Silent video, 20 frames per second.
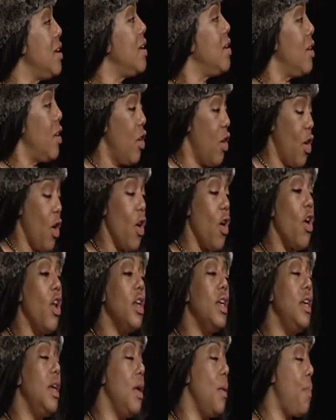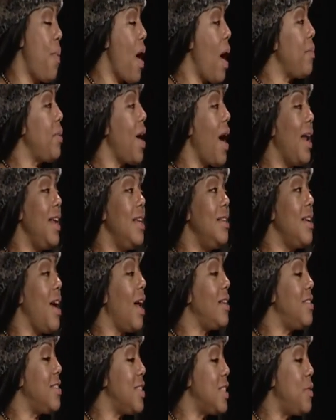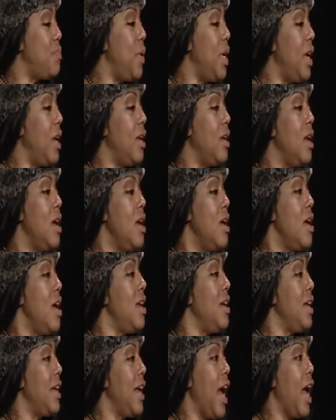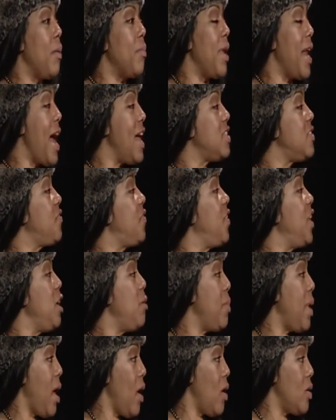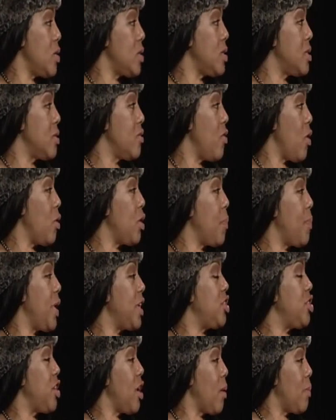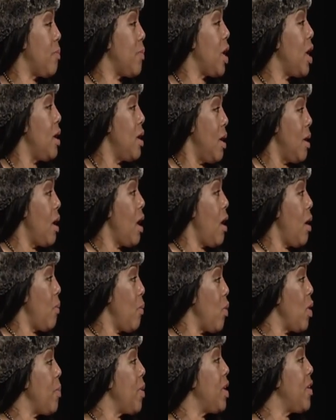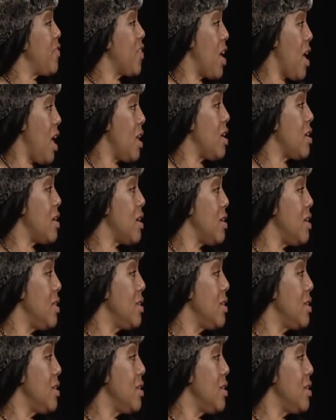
Early hip hop, not just being in the game, but as females, growing up as young women of color.